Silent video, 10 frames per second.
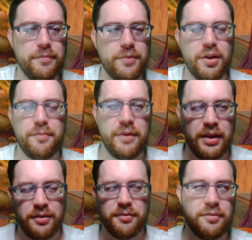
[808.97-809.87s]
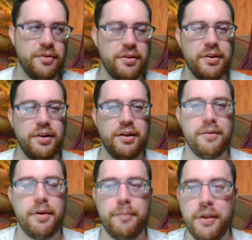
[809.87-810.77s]
dumbed down
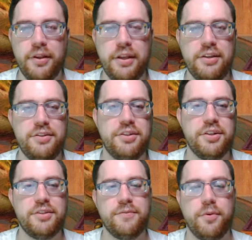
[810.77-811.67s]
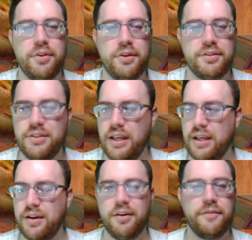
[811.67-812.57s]
abilities just for the
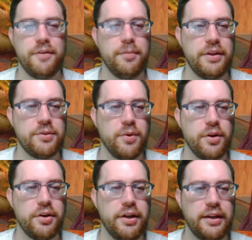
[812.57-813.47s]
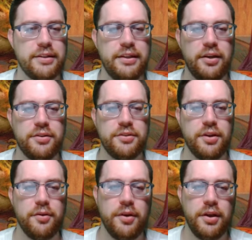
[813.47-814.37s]
sake of the Planeswalker decks here.
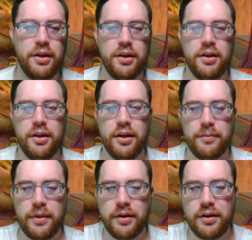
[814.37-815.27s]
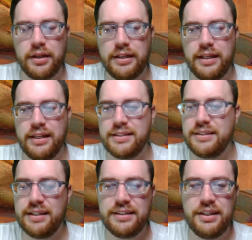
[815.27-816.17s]
So they're going to contain
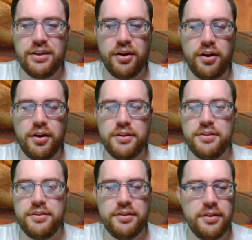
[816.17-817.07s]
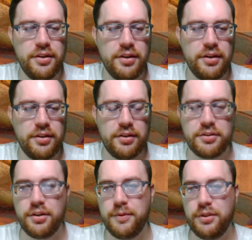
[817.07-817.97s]
60 cards. There's
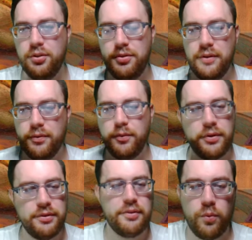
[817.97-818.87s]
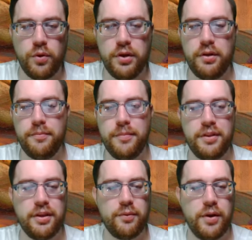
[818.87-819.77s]
going to be 2 different ones. 1
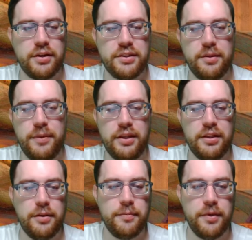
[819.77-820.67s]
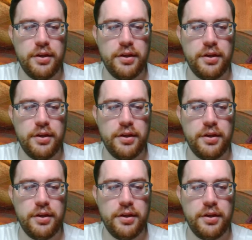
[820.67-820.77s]
mythic rare is going to be in them.